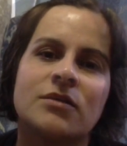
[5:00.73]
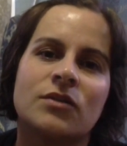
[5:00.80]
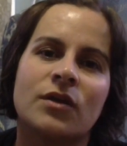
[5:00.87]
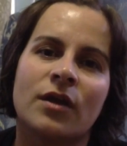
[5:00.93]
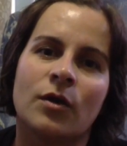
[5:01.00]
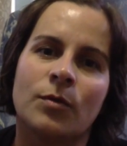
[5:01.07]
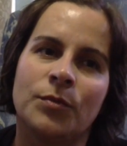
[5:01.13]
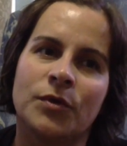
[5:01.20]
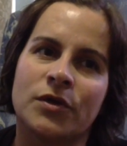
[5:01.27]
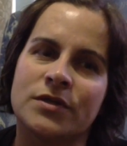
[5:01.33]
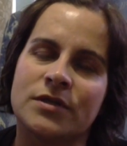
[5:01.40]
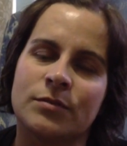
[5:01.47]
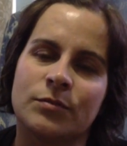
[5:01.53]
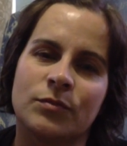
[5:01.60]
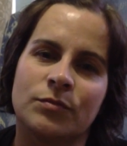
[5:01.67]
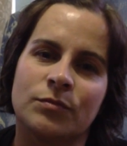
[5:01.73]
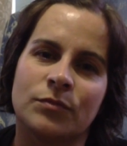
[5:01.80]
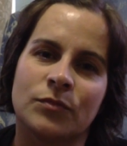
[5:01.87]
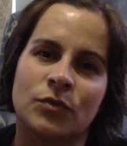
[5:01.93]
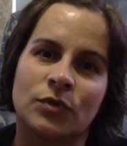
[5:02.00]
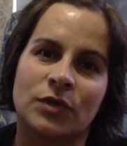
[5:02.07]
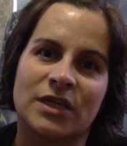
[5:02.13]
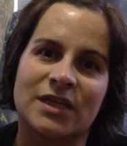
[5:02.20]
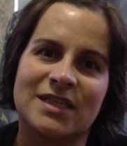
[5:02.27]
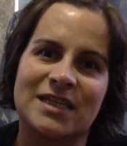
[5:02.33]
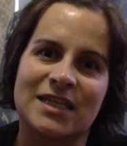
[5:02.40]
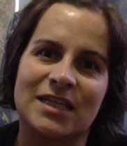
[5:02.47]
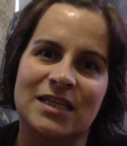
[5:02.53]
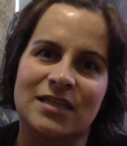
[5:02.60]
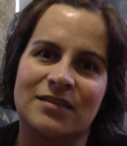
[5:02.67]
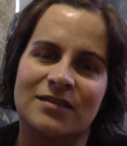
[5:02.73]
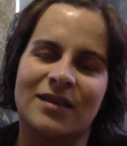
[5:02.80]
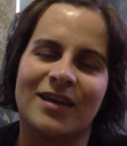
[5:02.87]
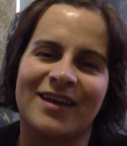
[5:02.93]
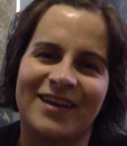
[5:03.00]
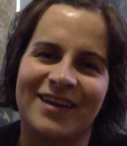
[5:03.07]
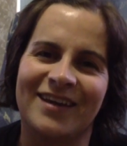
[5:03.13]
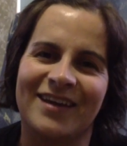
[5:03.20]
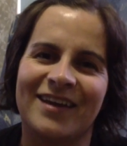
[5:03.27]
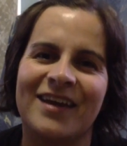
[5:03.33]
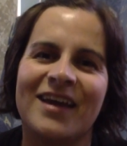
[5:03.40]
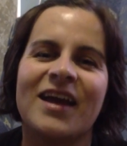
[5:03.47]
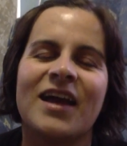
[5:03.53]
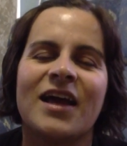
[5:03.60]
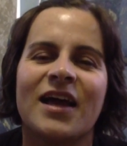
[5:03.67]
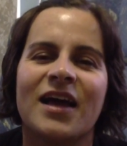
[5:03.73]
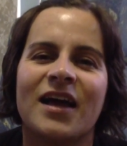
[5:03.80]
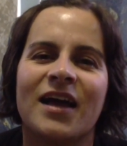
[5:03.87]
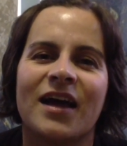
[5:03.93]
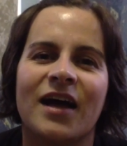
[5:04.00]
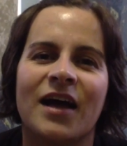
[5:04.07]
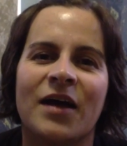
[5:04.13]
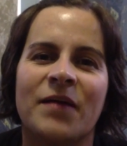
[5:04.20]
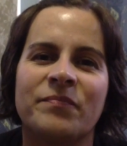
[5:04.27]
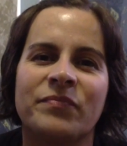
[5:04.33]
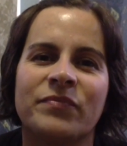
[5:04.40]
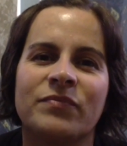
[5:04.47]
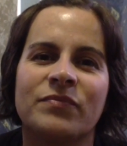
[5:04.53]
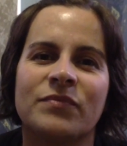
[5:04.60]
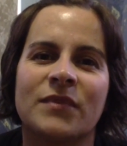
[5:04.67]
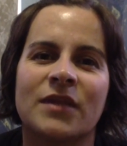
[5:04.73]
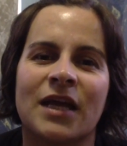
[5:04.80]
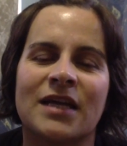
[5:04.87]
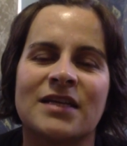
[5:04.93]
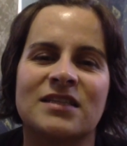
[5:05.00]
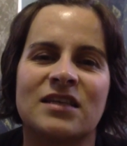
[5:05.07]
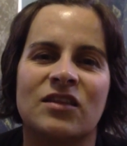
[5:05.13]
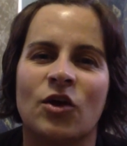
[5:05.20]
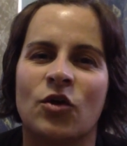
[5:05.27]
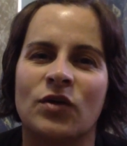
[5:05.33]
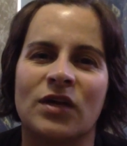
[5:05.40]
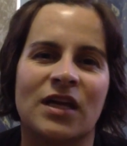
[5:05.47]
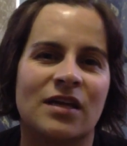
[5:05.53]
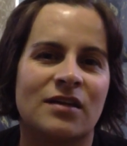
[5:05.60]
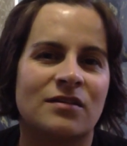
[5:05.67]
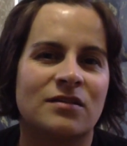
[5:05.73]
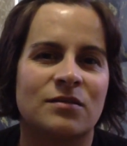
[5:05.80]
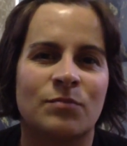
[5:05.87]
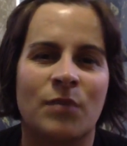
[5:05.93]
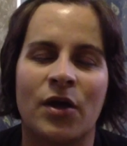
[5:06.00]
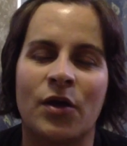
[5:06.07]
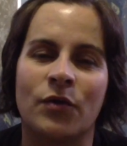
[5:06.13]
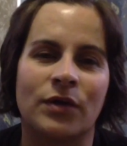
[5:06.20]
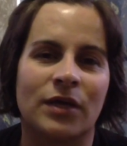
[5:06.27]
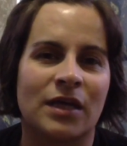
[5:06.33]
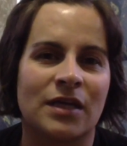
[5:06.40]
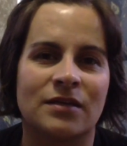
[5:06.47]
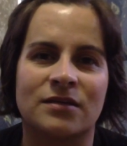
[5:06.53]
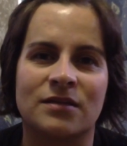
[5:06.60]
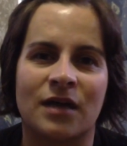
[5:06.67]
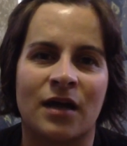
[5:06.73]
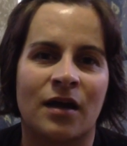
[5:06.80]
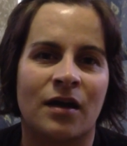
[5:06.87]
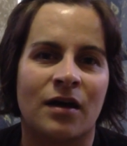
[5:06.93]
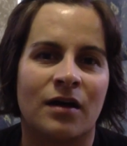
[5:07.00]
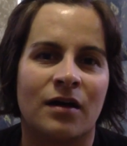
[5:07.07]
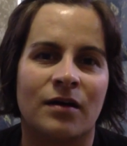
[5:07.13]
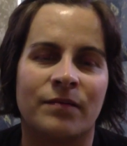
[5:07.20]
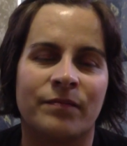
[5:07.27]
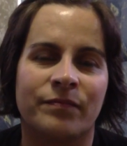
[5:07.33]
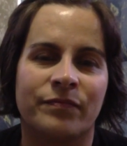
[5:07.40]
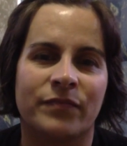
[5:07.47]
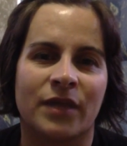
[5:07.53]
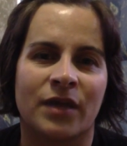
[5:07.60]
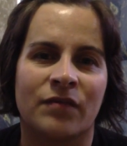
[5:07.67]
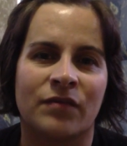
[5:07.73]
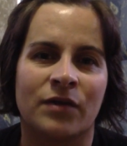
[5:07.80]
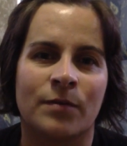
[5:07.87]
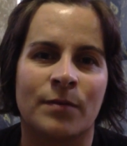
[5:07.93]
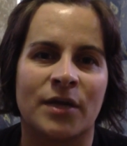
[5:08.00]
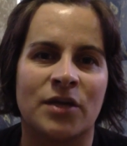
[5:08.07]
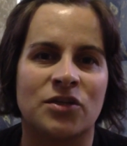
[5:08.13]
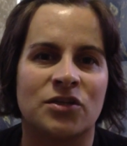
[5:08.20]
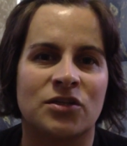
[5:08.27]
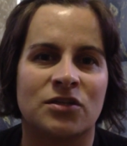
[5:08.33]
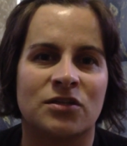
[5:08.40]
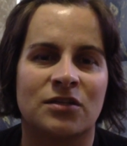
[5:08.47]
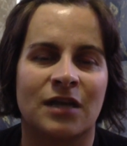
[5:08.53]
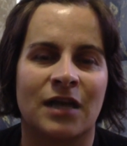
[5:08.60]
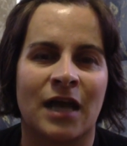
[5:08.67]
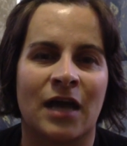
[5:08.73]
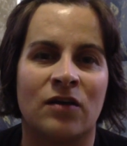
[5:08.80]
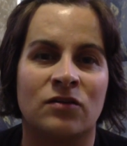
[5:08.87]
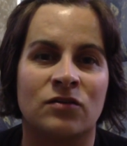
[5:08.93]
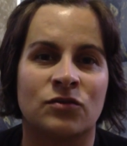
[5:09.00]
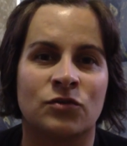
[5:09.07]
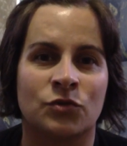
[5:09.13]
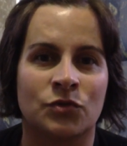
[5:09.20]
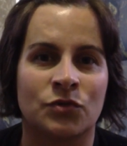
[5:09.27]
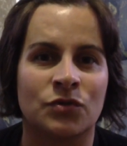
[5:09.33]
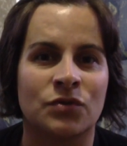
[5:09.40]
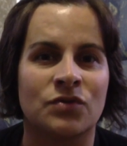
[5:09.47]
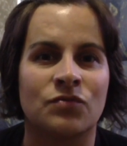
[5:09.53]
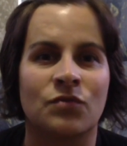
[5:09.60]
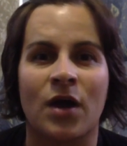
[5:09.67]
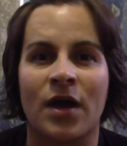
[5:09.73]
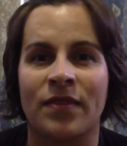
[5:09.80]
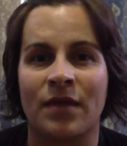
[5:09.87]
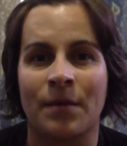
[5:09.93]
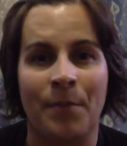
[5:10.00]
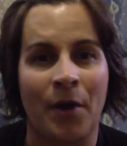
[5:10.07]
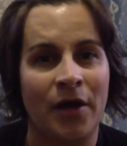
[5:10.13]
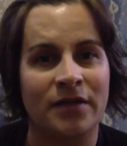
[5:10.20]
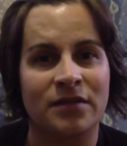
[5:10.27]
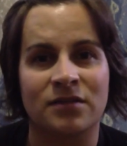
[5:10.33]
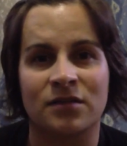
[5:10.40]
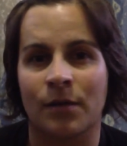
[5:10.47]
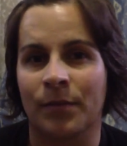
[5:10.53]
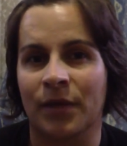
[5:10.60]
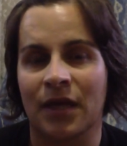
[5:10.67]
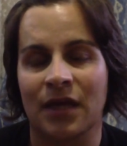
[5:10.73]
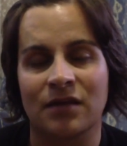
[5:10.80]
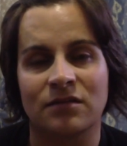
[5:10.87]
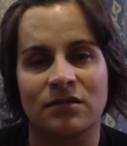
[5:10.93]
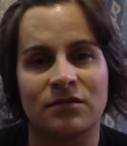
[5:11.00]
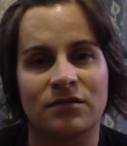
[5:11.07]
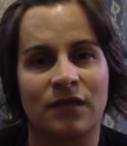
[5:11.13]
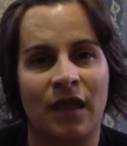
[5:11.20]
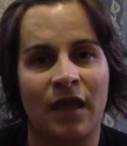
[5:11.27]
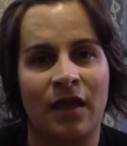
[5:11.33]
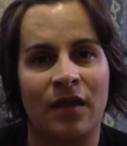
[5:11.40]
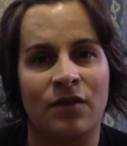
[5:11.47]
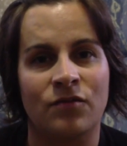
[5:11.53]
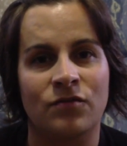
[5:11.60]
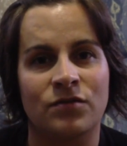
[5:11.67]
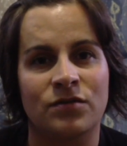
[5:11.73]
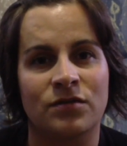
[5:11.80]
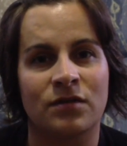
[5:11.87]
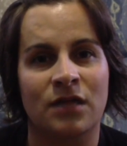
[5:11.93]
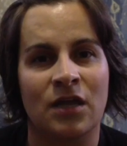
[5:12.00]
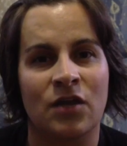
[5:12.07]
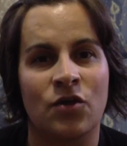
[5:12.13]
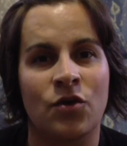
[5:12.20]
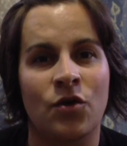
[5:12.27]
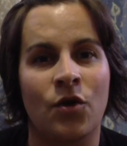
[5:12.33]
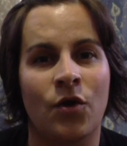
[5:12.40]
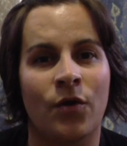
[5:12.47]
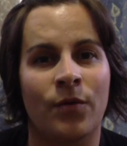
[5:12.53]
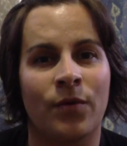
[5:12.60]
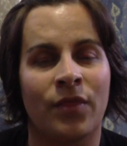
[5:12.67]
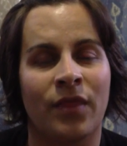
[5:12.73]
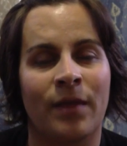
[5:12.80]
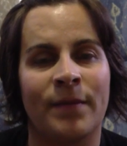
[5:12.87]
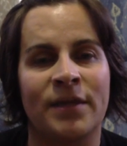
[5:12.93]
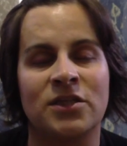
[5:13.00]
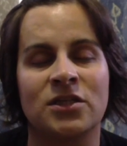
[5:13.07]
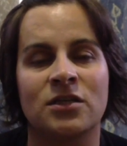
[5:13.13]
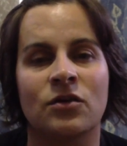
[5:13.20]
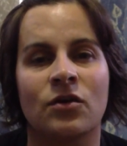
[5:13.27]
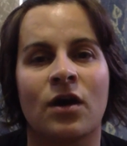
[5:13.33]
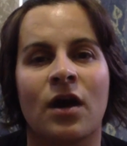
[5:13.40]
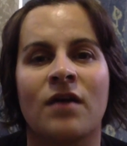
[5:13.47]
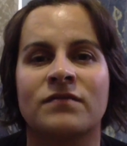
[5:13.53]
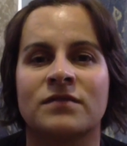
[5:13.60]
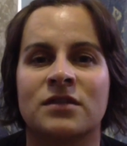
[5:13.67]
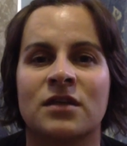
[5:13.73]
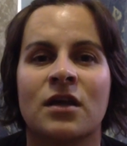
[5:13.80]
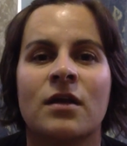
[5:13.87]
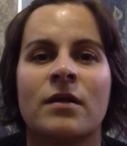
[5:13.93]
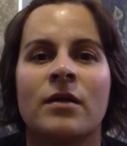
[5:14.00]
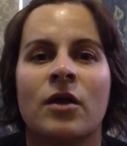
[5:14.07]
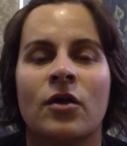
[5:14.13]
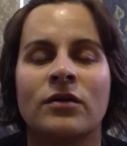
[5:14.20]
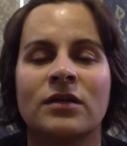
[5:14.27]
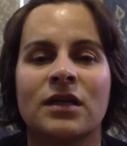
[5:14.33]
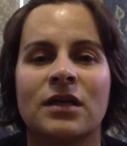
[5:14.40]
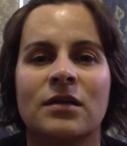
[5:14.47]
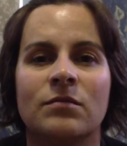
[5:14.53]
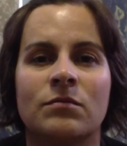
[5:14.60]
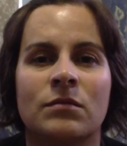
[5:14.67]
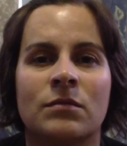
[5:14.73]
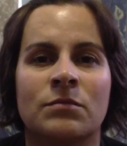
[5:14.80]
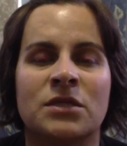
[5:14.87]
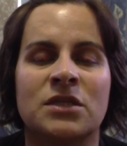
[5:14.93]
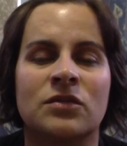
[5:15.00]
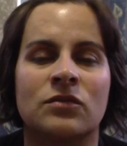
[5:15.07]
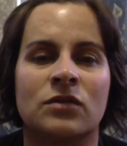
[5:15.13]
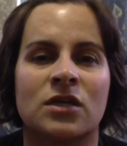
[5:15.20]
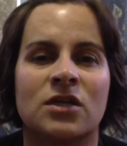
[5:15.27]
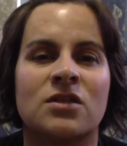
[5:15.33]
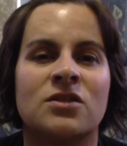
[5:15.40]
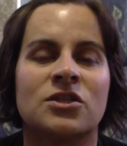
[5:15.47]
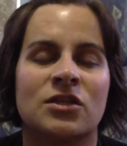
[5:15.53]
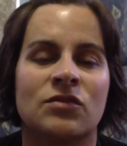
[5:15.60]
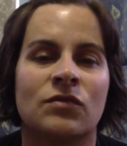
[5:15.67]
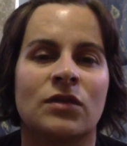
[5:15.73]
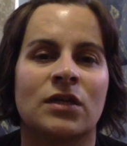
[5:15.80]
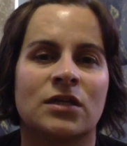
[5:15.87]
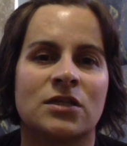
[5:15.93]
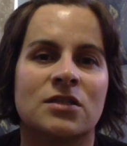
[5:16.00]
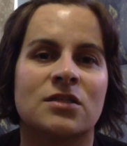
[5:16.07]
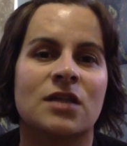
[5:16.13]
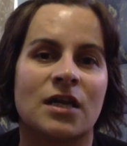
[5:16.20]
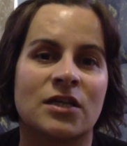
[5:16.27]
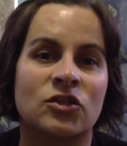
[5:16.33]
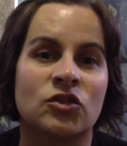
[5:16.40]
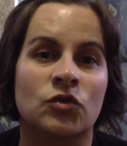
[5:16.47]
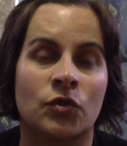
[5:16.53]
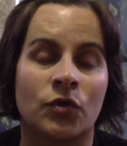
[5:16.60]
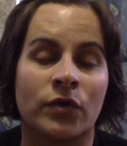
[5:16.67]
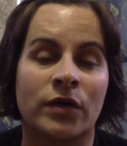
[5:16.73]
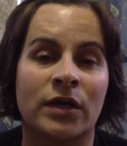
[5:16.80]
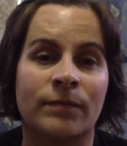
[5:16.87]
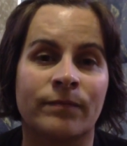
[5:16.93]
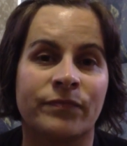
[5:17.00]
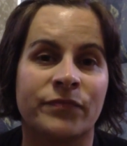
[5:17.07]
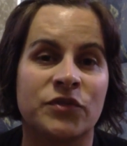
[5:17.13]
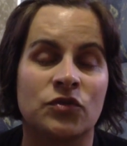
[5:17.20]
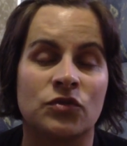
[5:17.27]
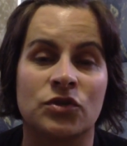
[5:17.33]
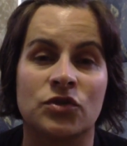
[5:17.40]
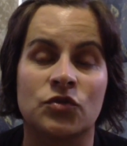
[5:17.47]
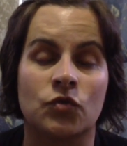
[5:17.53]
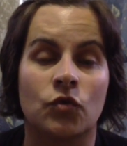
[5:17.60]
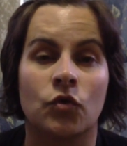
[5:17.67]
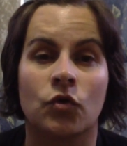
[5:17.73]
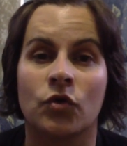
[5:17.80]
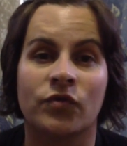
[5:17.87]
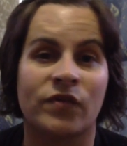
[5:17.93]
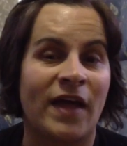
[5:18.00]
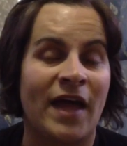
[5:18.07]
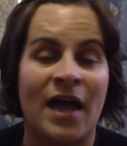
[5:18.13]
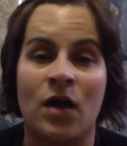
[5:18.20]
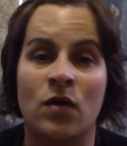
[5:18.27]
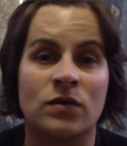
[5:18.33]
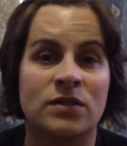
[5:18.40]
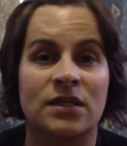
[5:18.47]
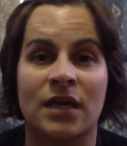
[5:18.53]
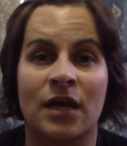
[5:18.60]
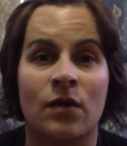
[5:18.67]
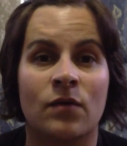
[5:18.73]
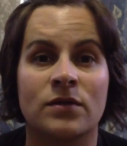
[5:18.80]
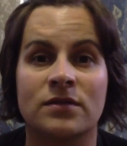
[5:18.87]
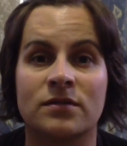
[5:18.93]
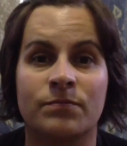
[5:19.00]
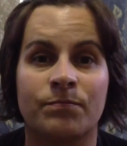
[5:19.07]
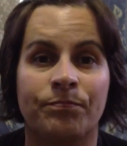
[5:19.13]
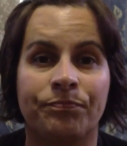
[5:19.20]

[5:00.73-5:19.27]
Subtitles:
So I hope you got some good ideas. Like I said, my older kids are very much outdoors, ride their bikes type of kids, and they're not that much into craft. Only Matilda, and she really just likes drawing. She'll just draw for hours and hours.